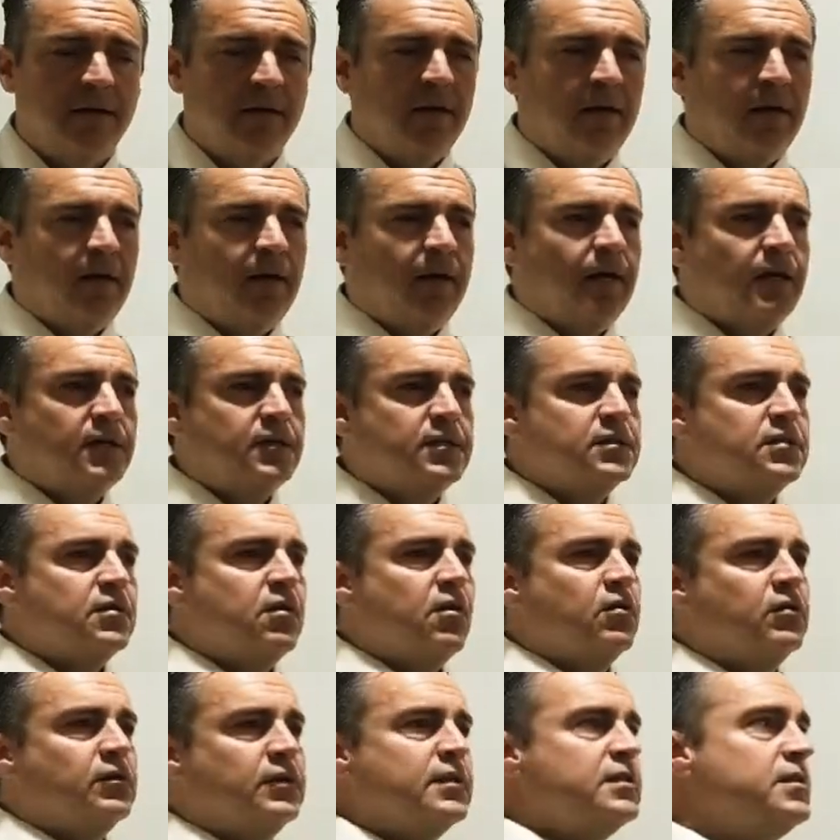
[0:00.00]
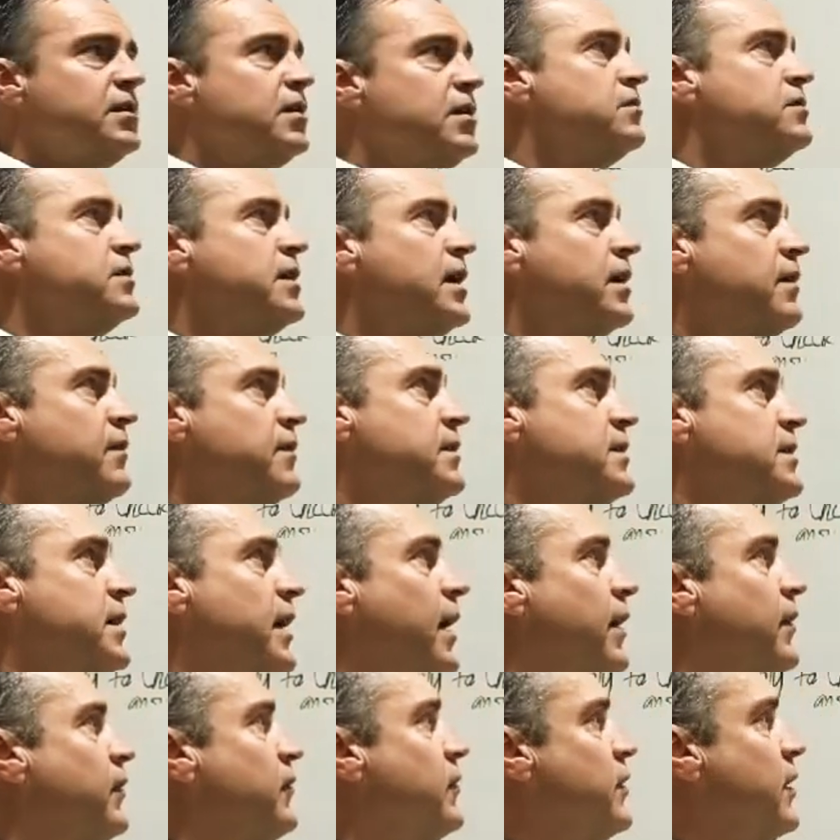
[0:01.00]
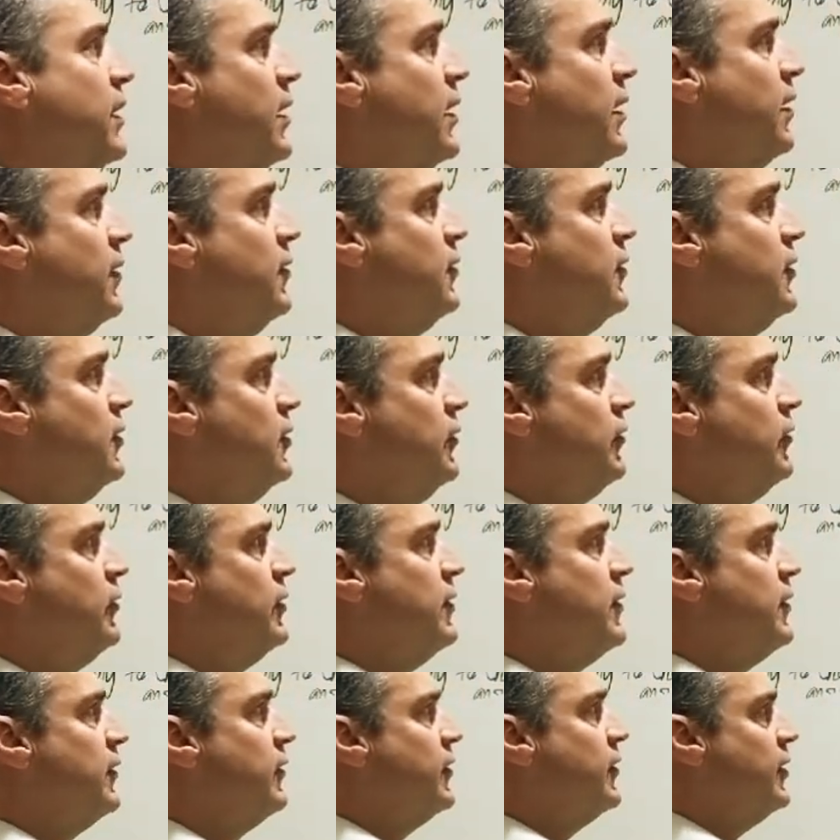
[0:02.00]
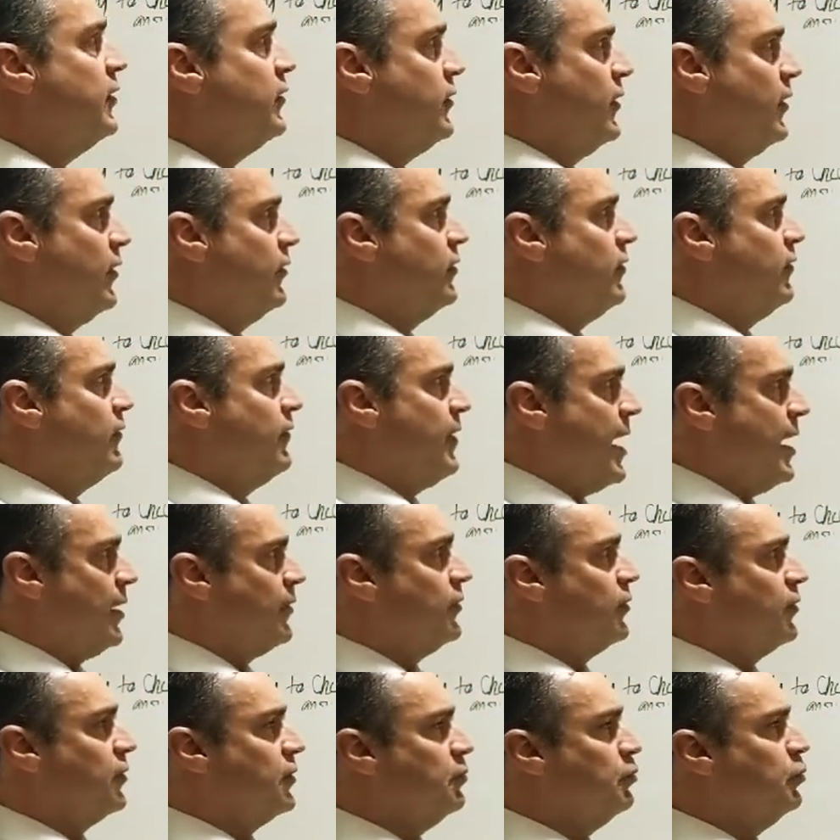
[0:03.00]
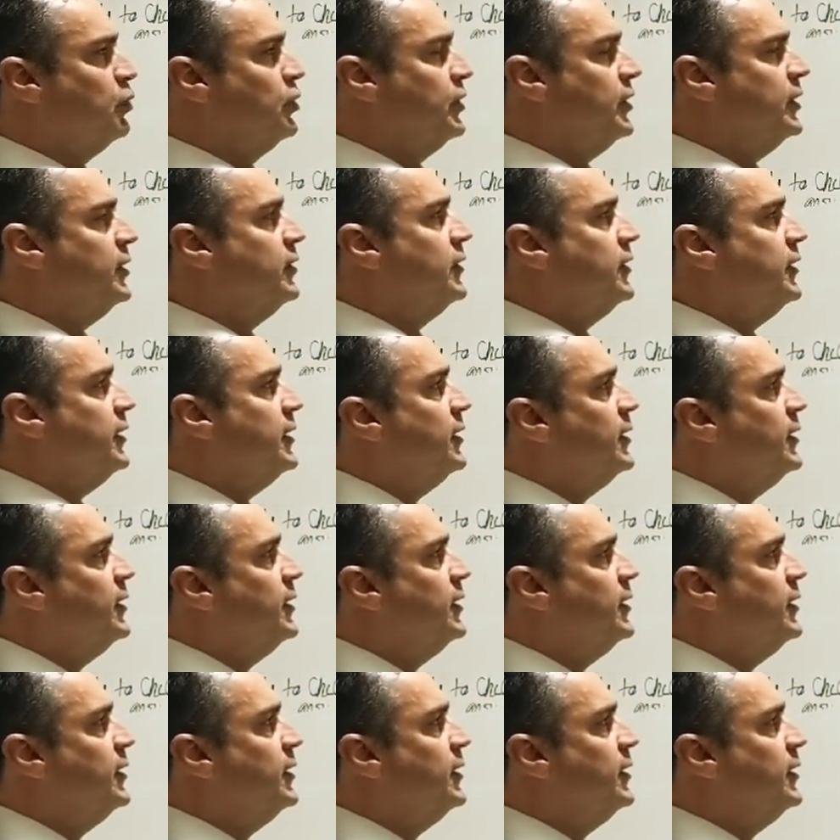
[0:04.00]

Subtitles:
And so let's say you're taking the test and you see this and it says to factor completely.